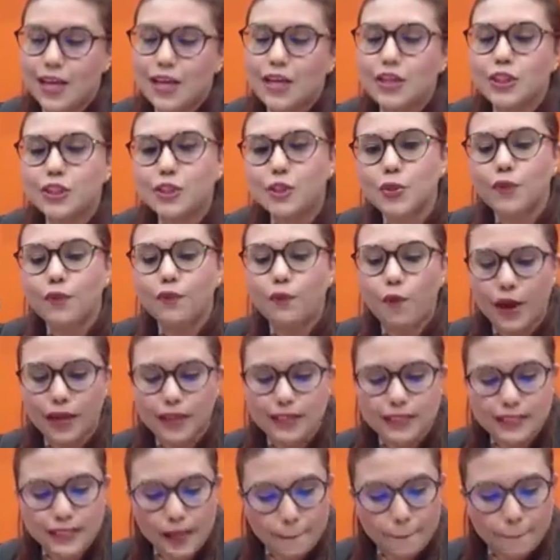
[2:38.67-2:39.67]
So for
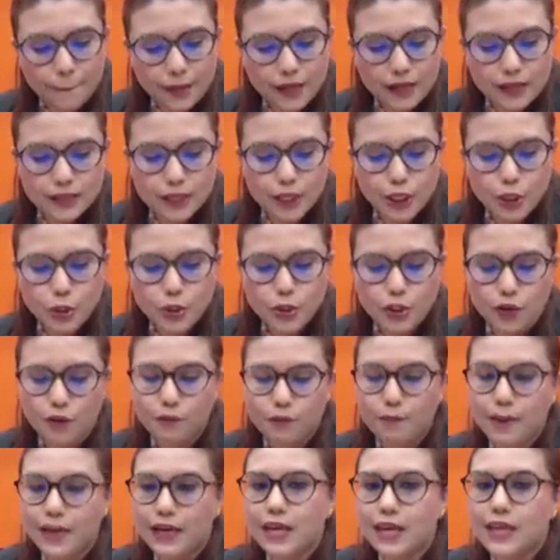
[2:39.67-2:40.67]
example, the use of
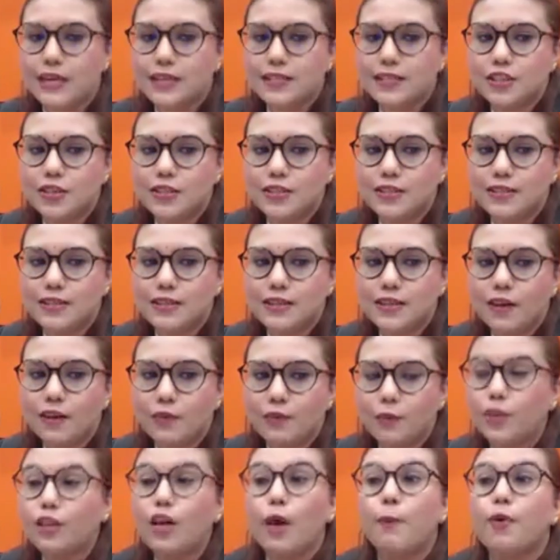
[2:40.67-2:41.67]
medications
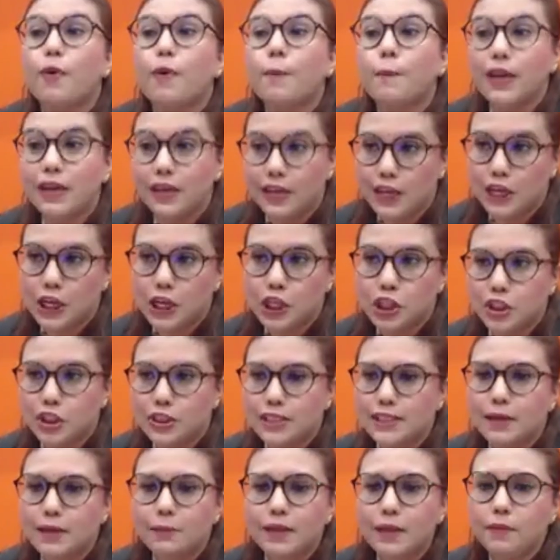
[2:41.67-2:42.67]
without proper indication.
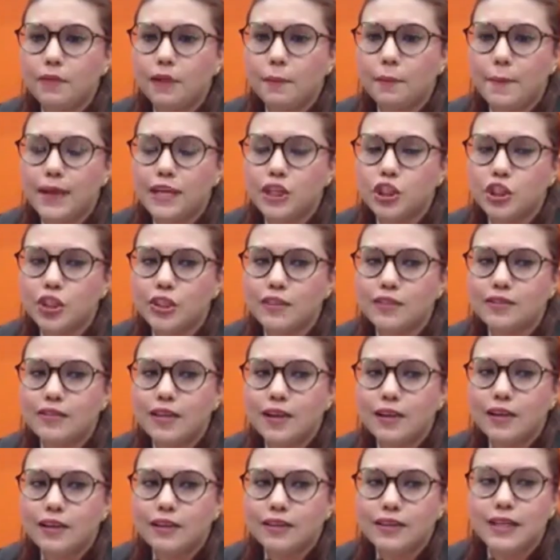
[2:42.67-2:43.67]
Sometimes the patient
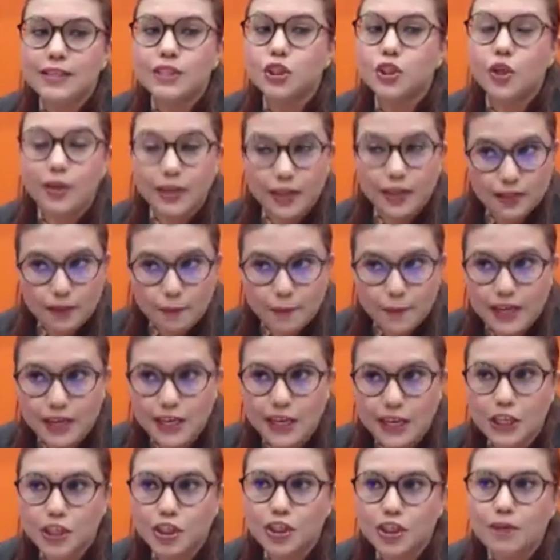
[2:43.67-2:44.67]
does not need the
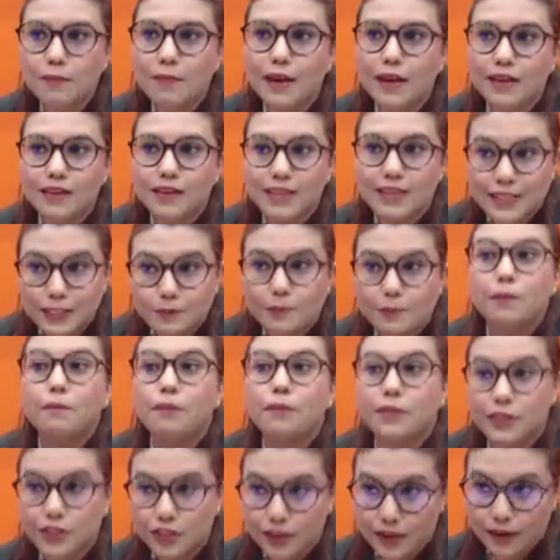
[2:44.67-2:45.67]
medication, but he's being
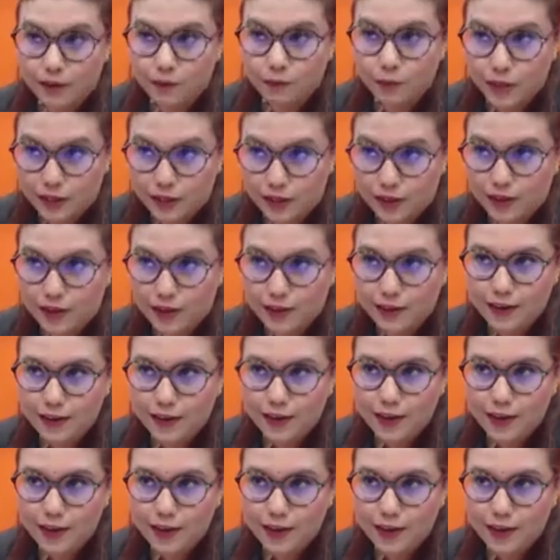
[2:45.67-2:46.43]
prescribed with it.